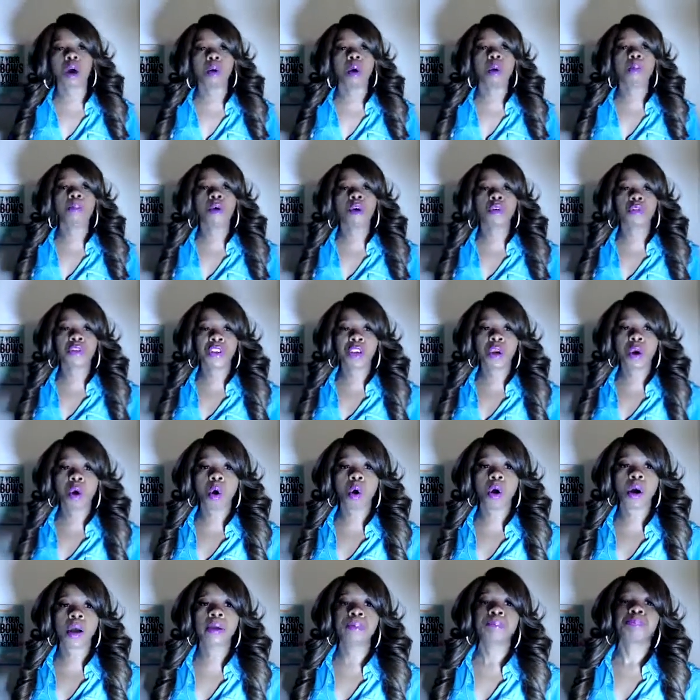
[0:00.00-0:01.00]
moving
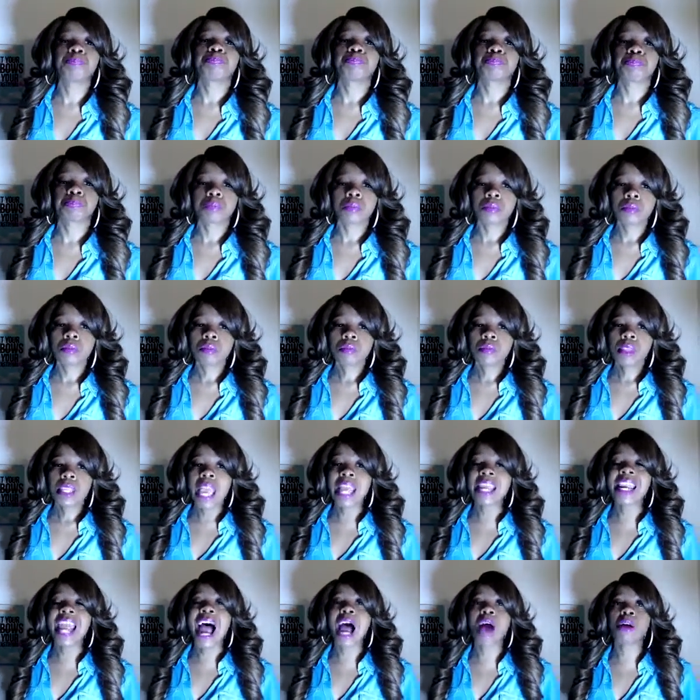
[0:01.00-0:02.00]
on.
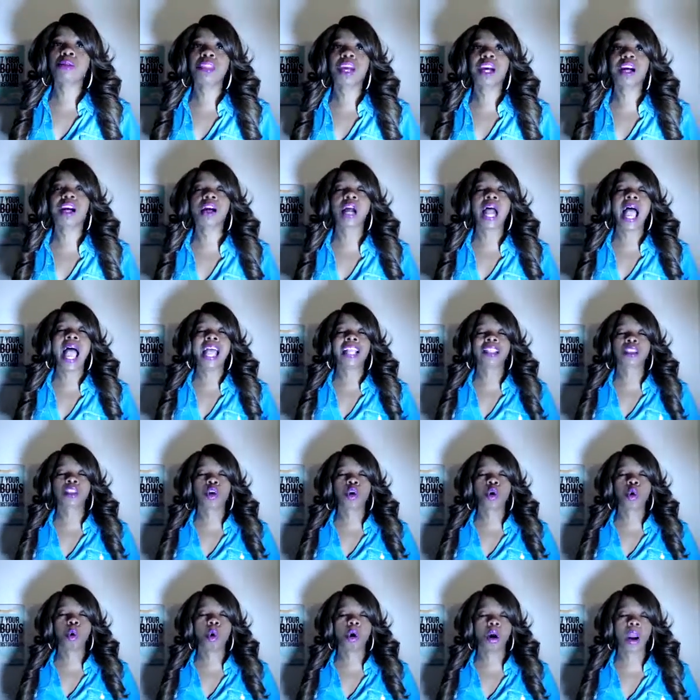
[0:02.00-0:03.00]
Now they're at the
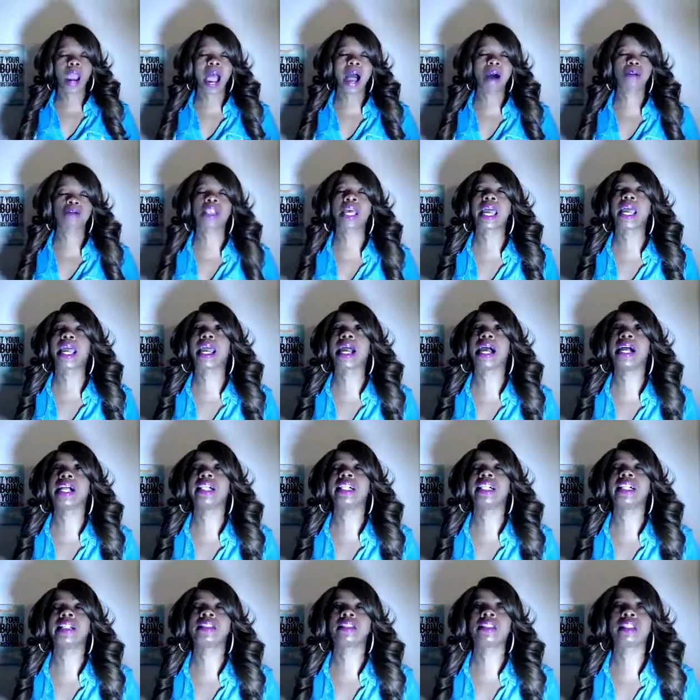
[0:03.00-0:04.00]
courthouse, and
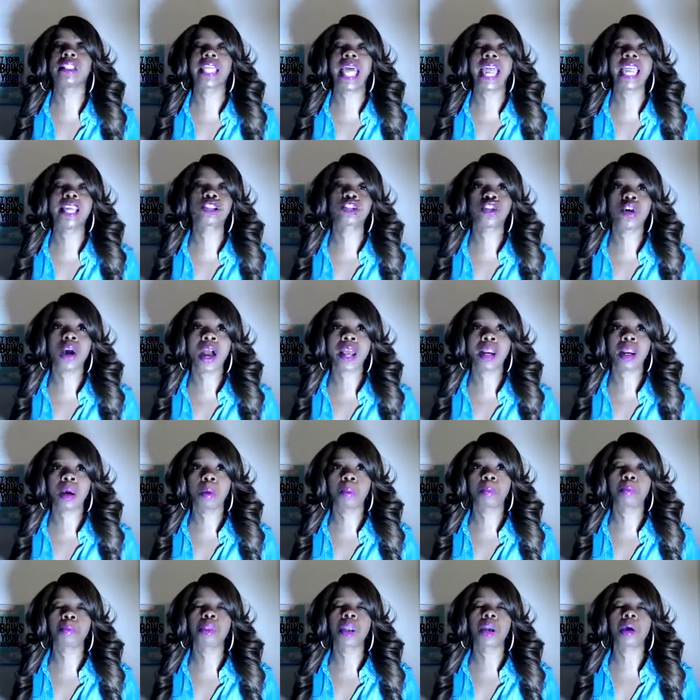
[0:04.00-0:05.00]

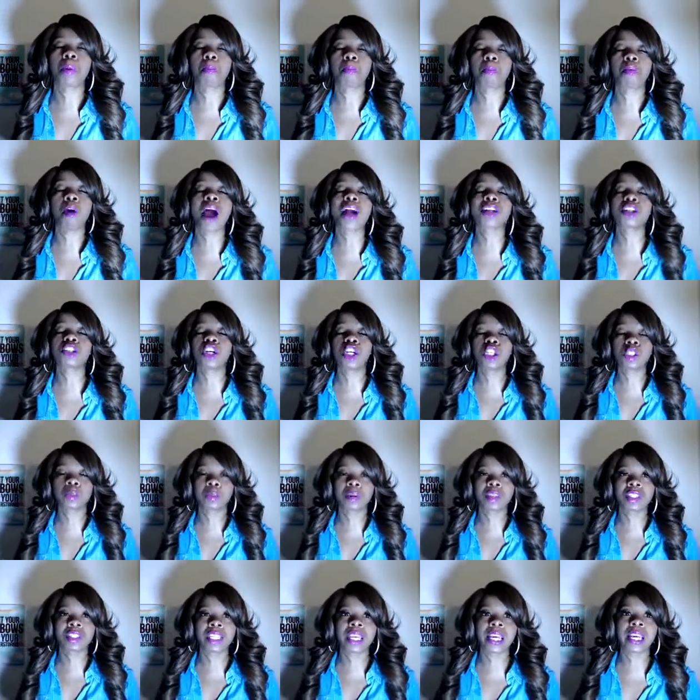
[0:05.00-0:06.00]
Proctor and
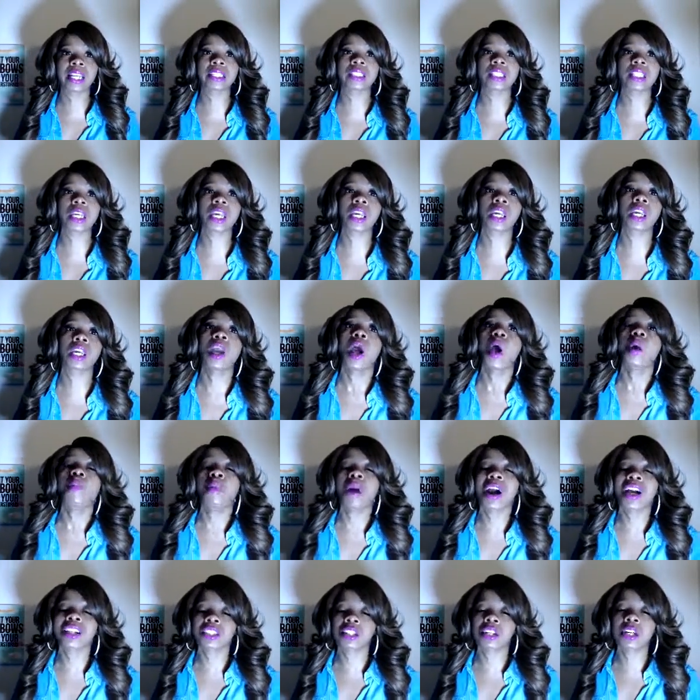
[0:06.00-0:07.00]

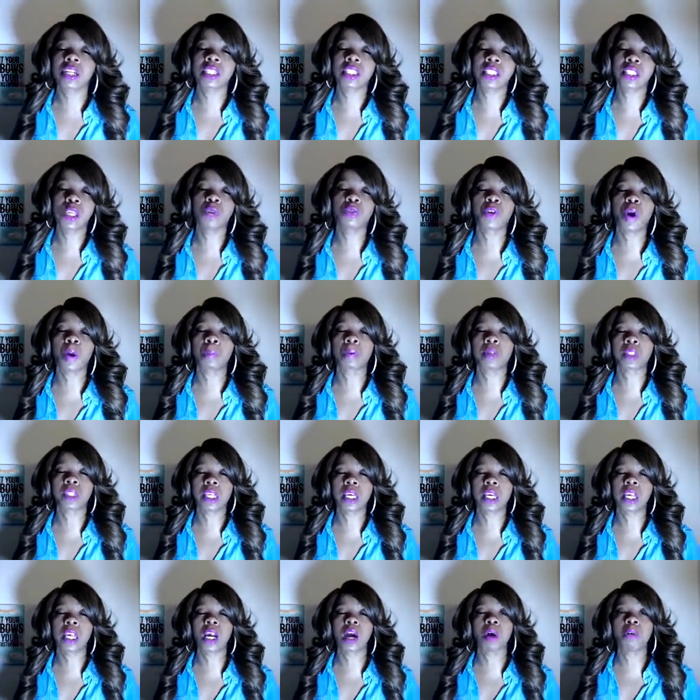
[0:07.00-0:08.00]
Silver are
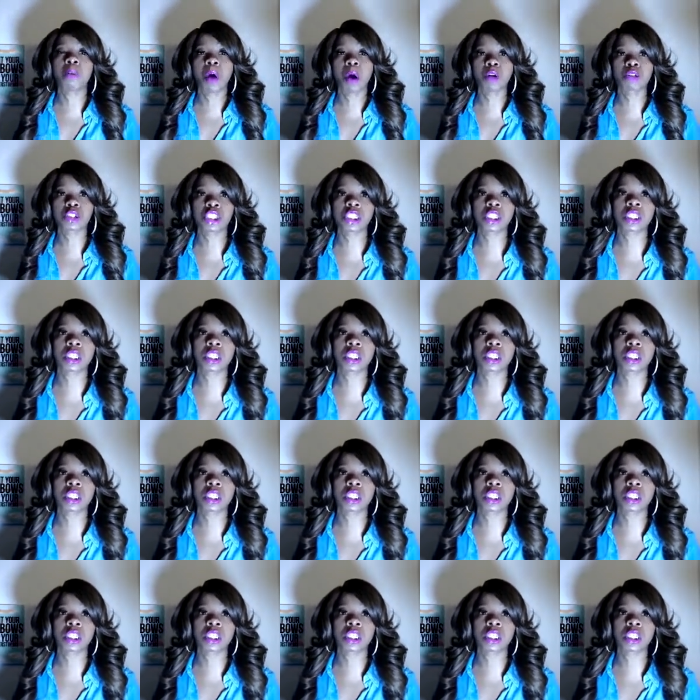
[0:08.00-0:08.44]
presenting a motion to